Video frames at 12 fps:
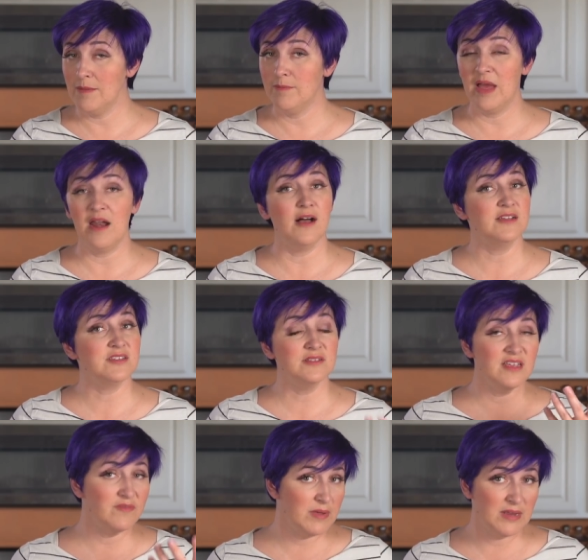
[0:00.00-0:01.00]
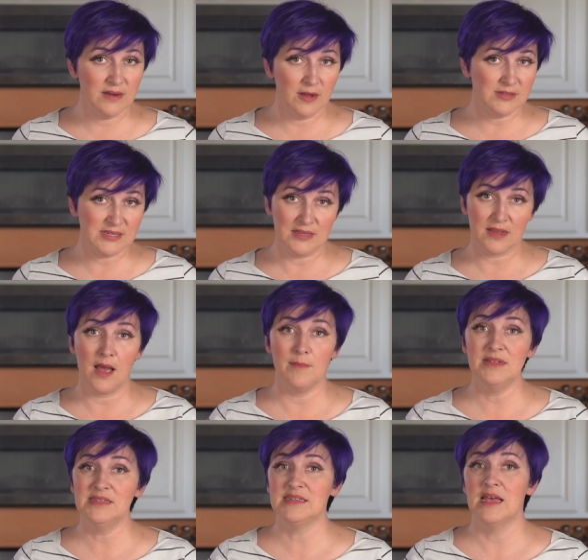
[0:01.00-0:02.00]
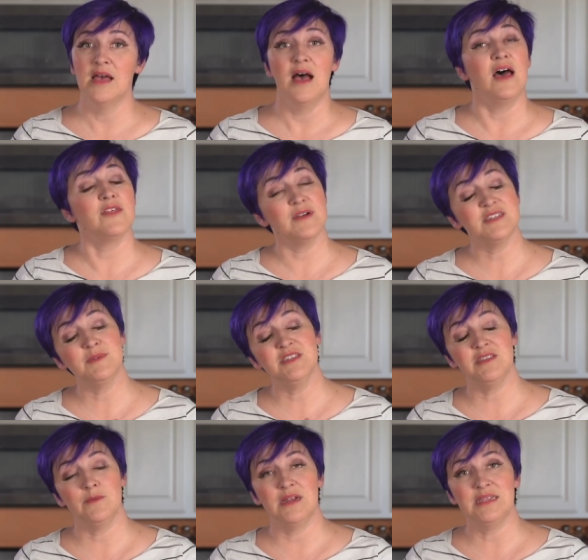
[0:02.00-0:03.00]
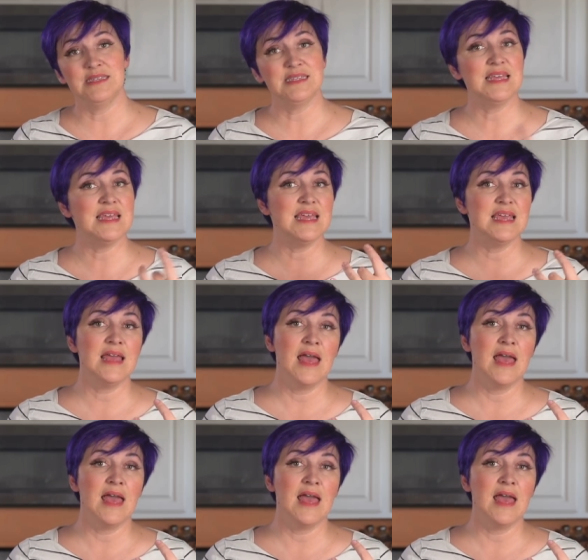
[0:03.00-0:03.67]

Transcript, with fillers: But also leave me notes in the comments, other recipes that you want to see,